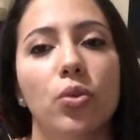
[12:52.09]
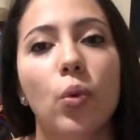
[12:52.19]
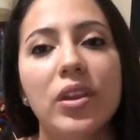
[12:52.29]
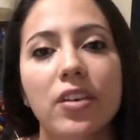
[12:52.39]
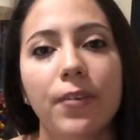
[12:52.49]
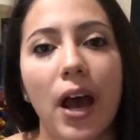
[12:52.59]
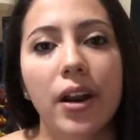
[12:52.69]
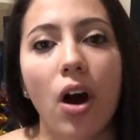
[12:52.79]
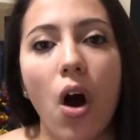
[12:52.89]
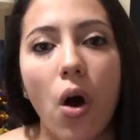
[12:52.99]
So once I've had
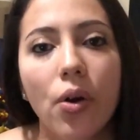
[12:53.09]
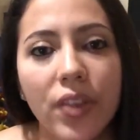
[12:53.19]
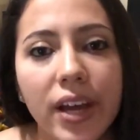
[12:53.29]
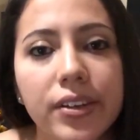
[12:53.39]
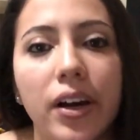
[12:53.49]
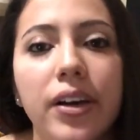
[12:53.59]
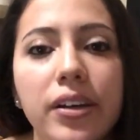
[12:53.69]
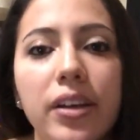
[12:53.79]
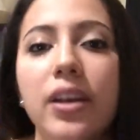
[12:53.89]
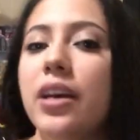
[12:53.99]
all that done,
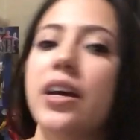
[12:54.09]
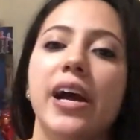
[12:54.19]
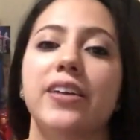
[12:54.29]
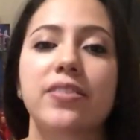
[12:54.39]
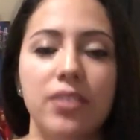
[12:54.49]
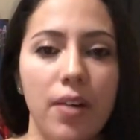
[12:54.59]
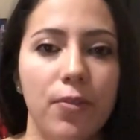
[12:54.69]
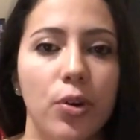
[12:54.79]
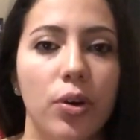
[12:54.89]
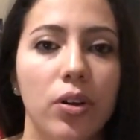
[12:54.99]
it's time
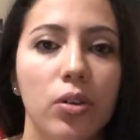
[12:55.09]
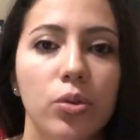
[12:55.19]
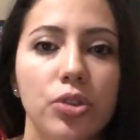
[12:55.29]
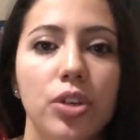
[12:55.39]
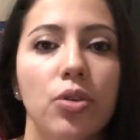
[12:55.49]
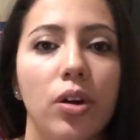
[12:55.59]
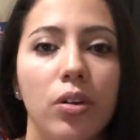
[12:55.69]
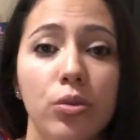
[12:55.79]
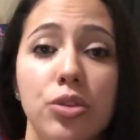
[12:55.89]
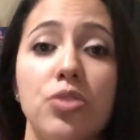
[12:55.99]
for your conclusion. Your
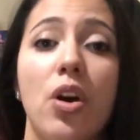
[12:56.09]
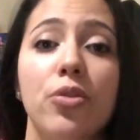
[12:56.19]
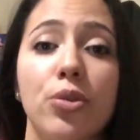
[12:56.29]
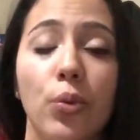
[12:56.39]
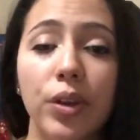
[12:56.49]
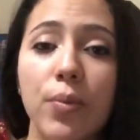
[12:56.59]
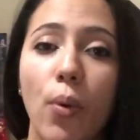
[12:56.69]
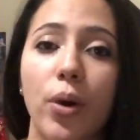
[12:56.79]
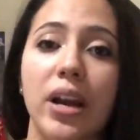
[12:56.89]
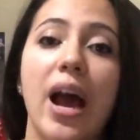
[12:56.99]
conclusion is also really
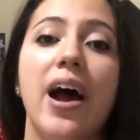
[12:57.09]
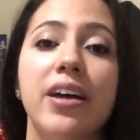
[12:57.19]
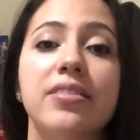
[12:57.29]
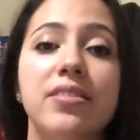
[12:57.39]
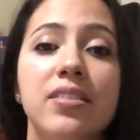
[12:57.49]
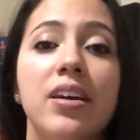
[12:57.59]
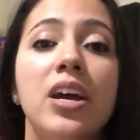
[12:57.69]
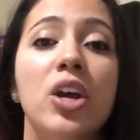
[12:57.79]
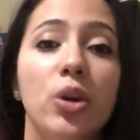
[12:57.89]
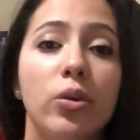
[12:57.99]
important as
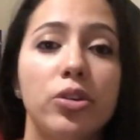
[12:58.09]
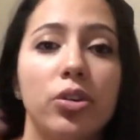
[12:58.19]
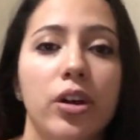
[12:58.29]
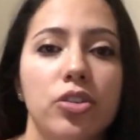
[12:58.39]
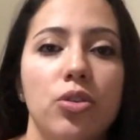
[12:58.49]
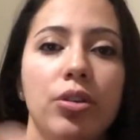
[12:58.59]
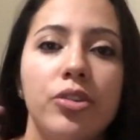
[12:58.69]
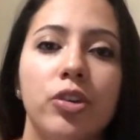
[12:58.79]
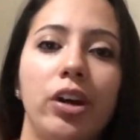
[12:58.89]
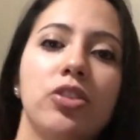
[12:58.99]
your introduction. Your
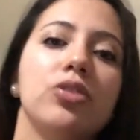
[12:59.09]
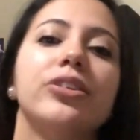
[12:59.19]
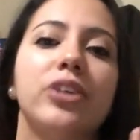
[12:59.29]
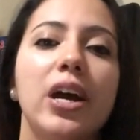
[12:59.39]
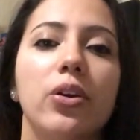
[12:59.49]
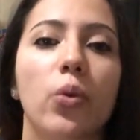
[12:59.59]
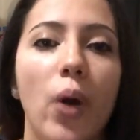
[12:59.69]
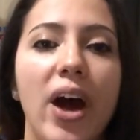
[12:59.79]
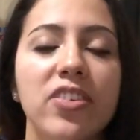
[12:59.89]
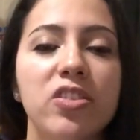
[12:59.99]
introduction is trying to
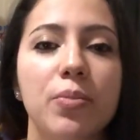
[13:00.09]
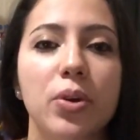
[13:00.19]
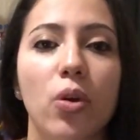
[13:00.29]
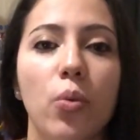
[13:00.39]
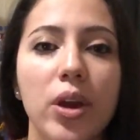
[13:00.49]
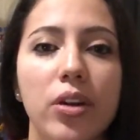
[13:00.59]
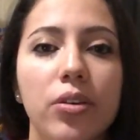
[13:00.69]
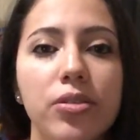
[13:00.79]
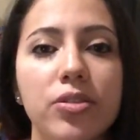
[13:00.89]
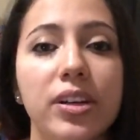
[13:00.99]
grasp your
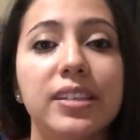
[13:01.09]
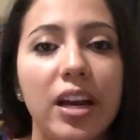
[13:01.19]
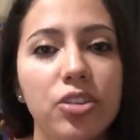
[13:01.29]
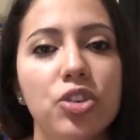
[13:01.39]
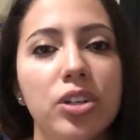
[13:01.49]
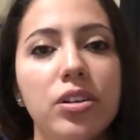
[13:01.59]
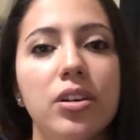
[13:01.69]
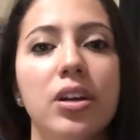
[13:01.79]
reader's attention,